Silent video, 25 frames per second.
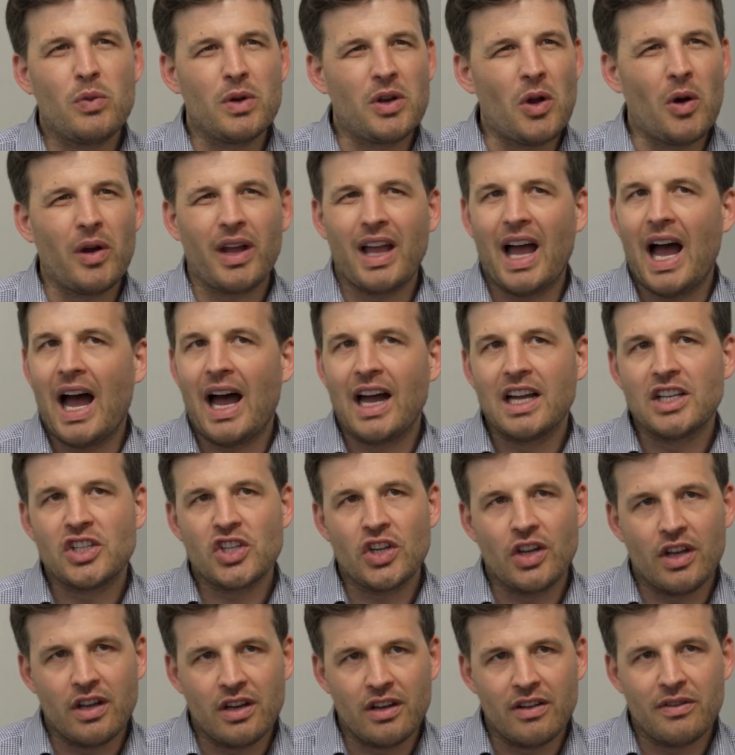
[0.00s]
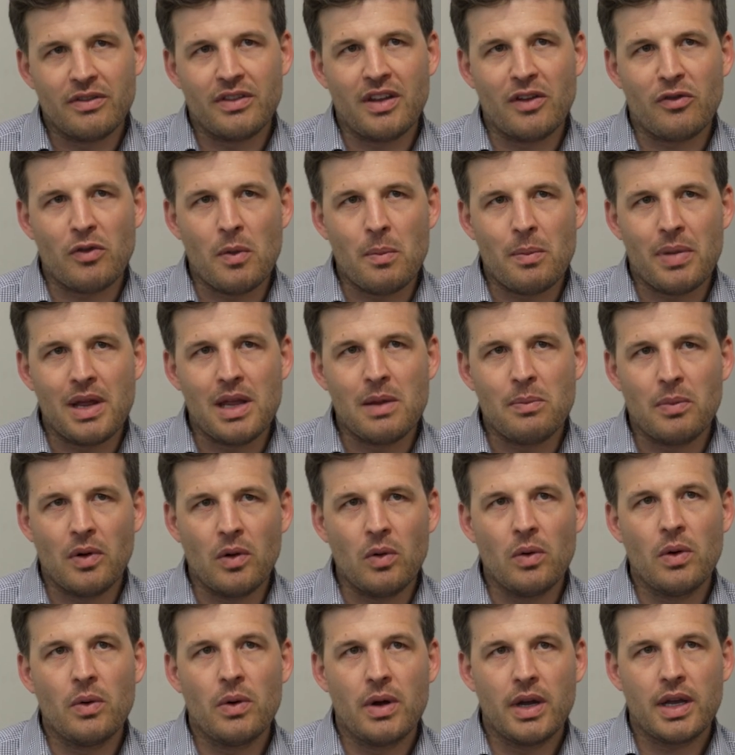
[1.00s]
We don't get high churn of different
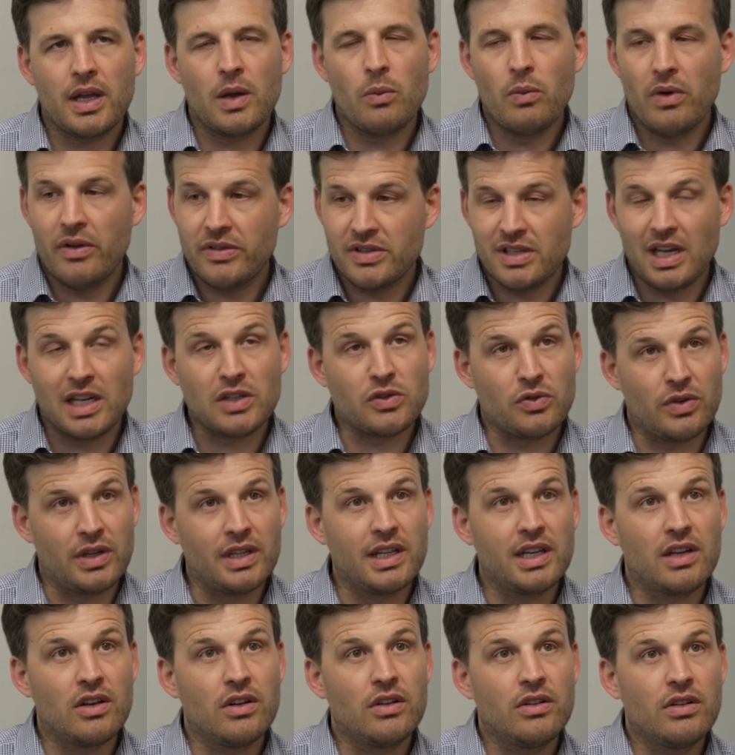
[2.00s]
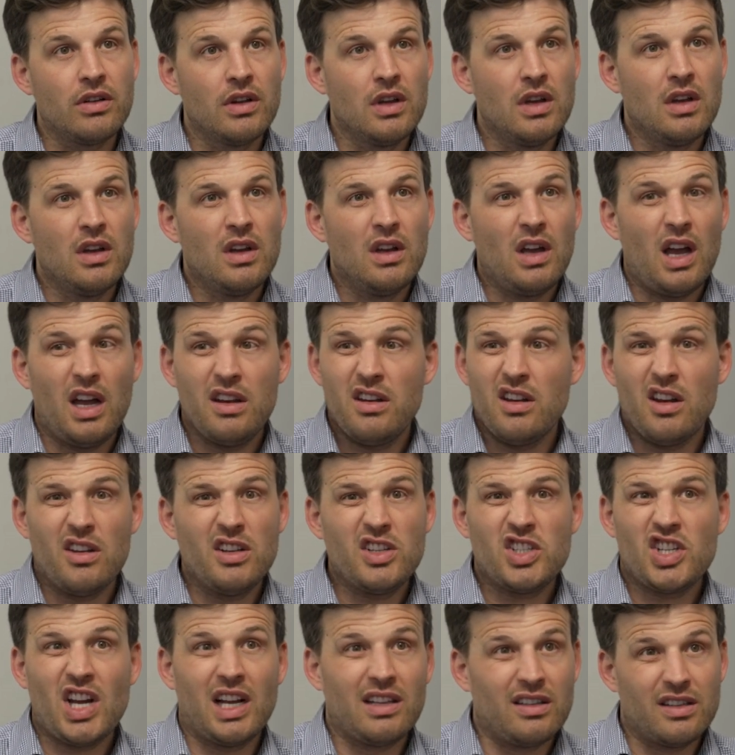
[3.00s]
people we're working with, so that's really good. And there's
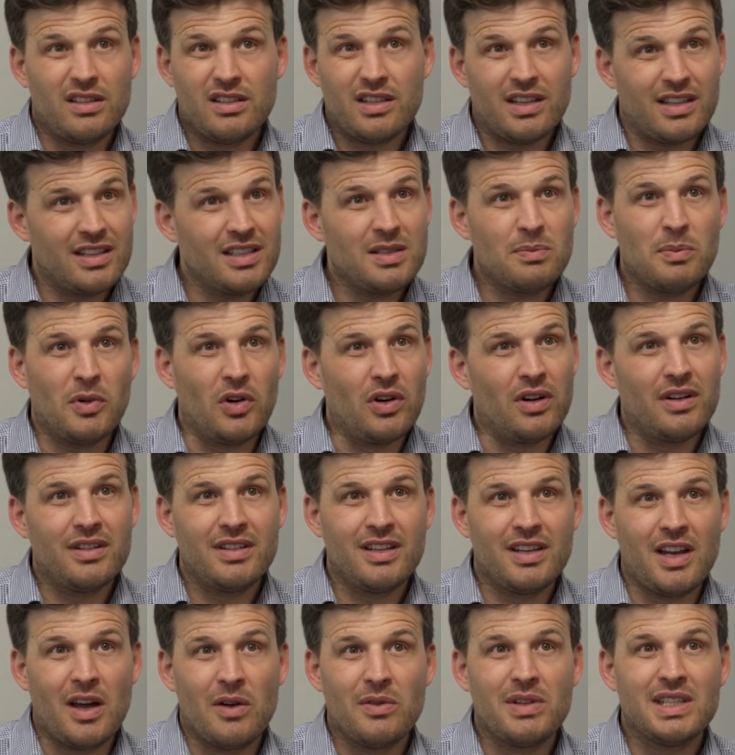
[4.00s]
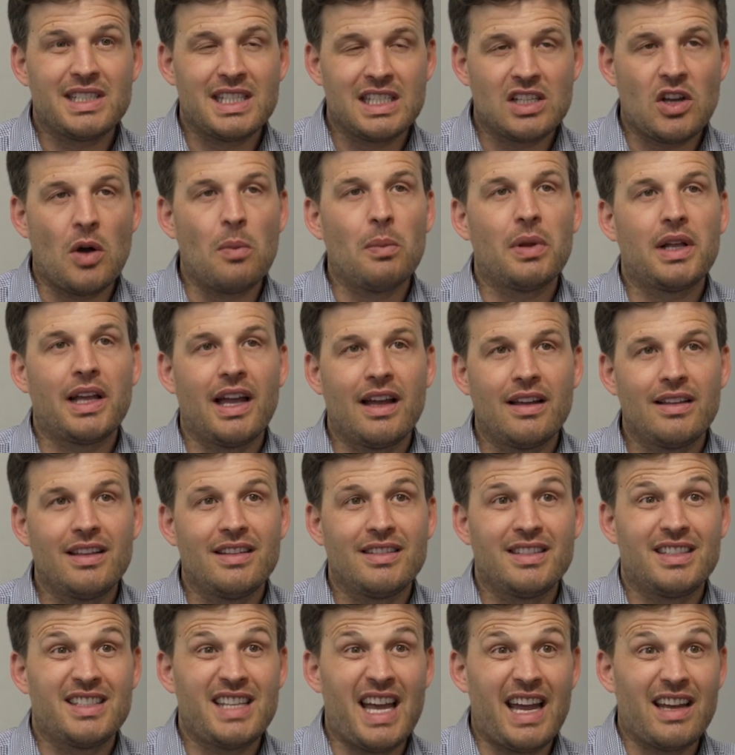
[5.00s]
challenges, but this is complicated
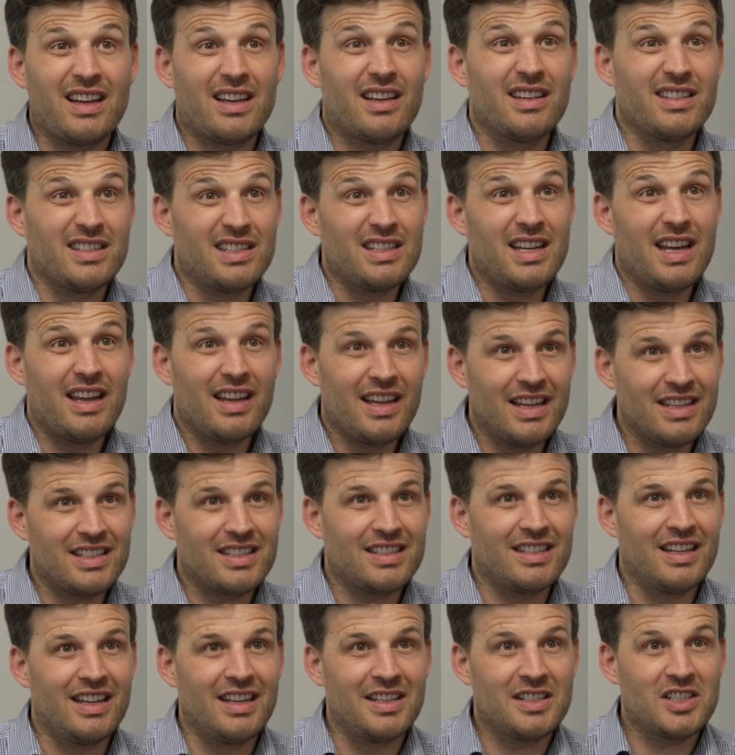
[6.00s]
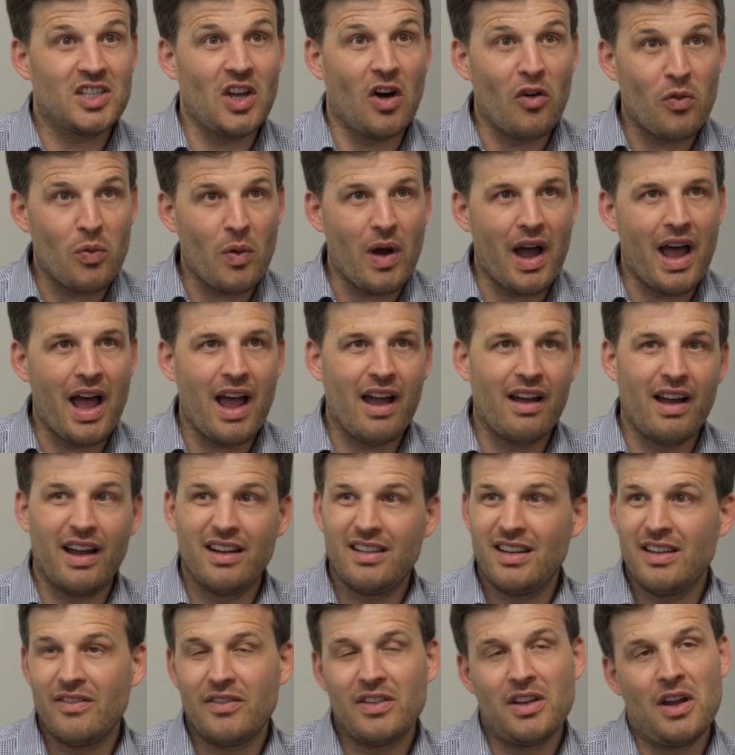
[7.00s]
tech, isn't it? It's software, and
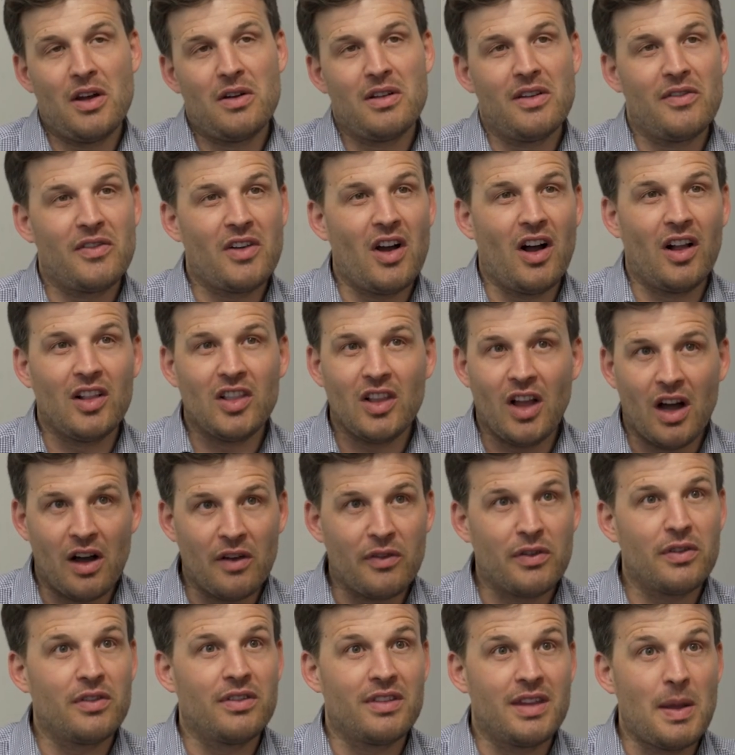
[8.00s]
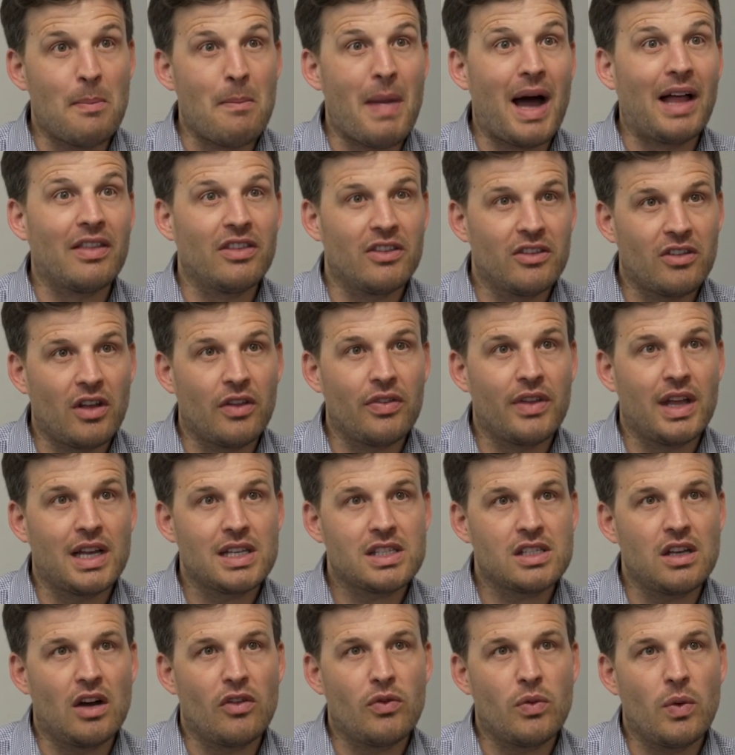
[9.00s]
you've got a lot of demands on that
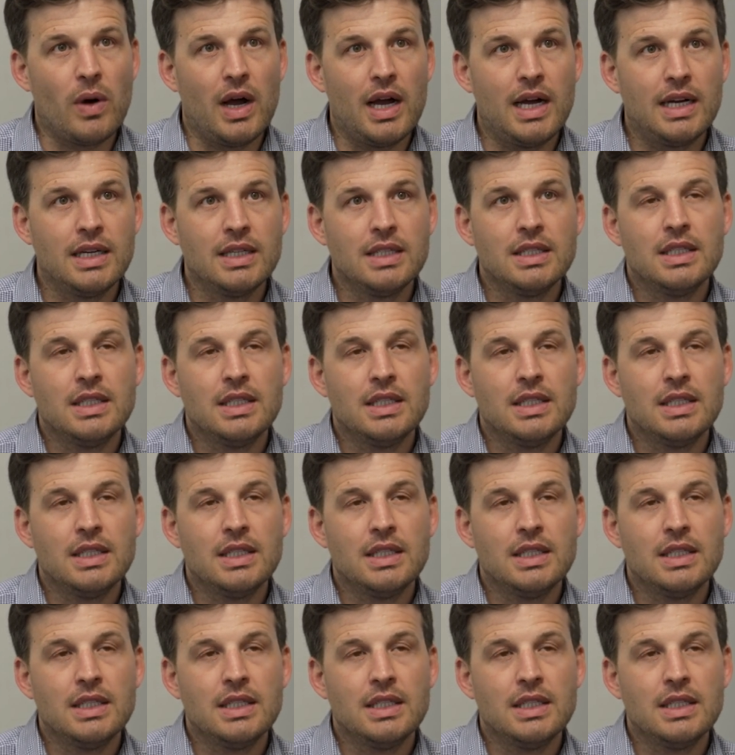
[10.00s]
software.